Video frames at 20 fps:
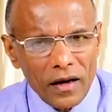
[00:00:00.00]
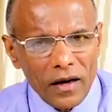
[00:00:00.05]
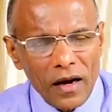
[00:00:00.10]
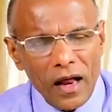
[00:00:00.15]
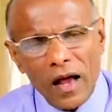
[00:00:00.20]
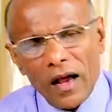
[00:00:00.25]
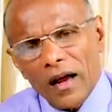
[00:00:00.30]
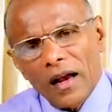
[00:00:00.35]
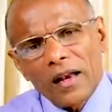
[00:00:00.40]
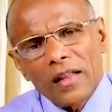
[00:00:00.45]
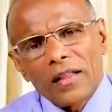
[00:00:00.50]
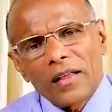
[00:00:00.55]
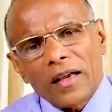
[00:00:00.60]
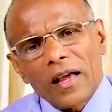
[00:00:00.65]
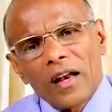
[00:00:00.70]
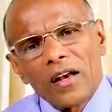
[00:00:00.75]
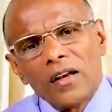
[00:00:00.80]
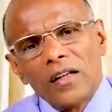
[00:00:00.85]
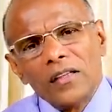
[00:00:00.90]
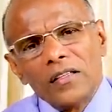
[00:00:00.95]
Nagananda
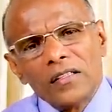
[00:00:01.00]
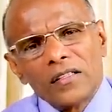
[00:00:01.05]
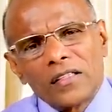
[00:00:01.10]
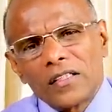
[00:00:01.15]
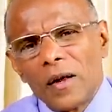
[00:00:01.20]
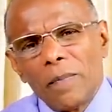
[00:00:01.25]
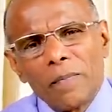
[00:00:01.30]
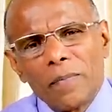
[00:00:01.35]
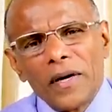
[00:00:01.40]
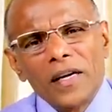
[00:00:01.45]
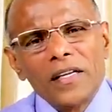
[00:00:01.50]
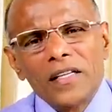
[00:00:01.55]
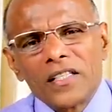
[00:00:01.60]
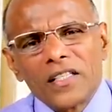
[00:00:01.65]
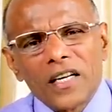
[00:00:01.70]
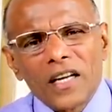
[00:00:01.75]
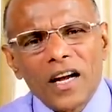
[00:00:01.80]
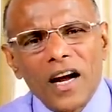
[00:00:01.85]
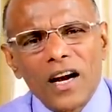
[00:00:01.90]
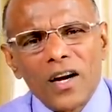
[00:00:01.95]
can simply
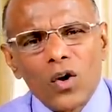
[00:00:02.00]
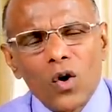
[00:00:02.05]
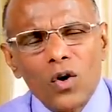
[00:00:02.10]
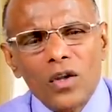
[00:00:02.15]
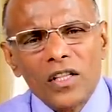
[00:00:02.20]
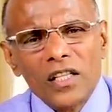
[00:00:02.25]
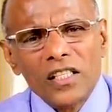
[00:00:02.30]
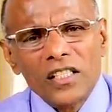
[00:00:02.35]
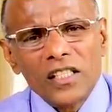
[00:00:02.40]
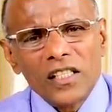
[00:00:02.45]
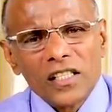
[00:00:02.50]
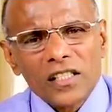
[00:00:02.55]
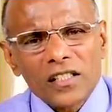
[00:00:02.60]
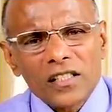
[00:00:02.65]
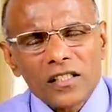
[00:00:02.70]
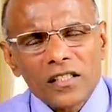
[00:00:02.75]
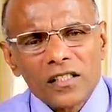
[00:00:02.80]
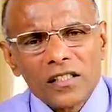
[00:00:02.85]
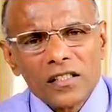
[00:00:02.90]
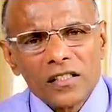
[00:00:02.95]
disregard all these
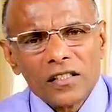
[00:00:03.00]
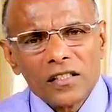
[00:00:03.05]
things.